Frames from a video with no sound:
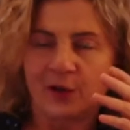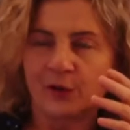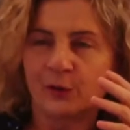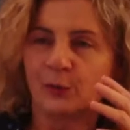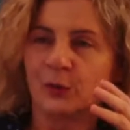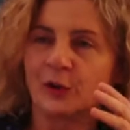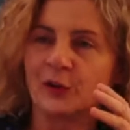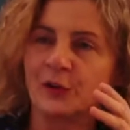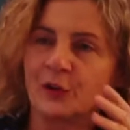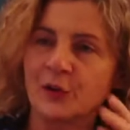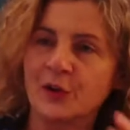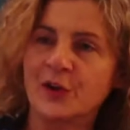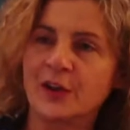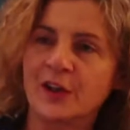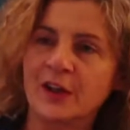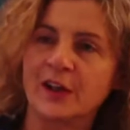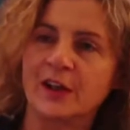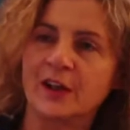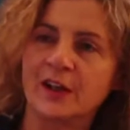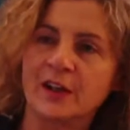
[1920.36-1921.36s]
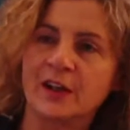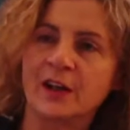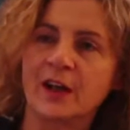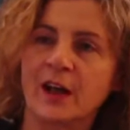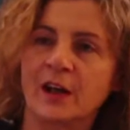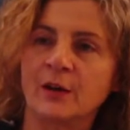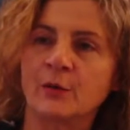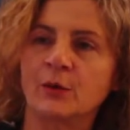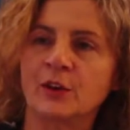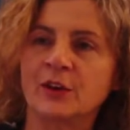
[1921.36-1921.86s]
what do you think in the
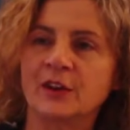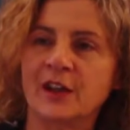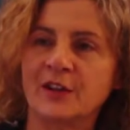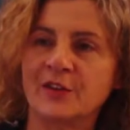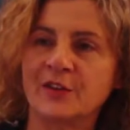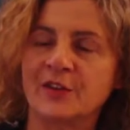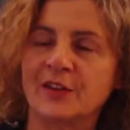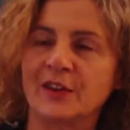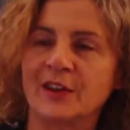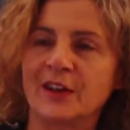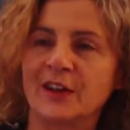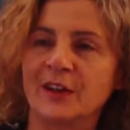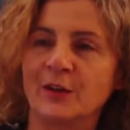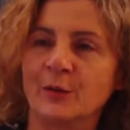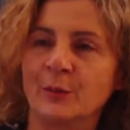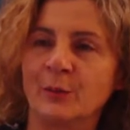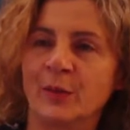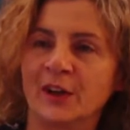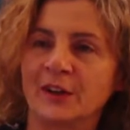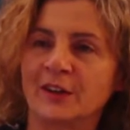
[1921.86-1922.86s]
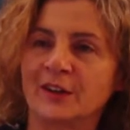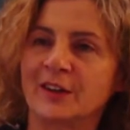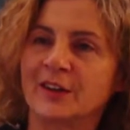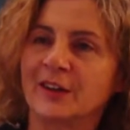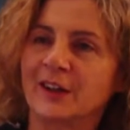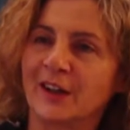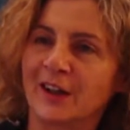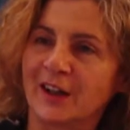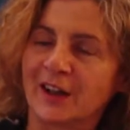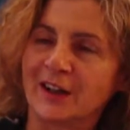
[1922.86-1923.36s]
end, what does really matter
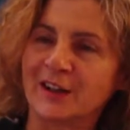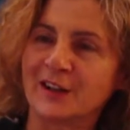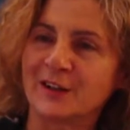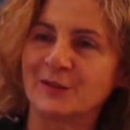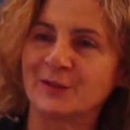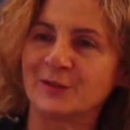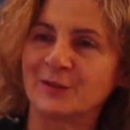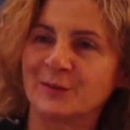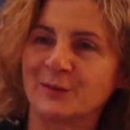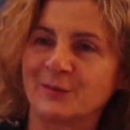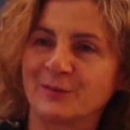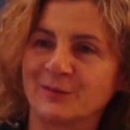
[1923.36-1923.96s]
in life?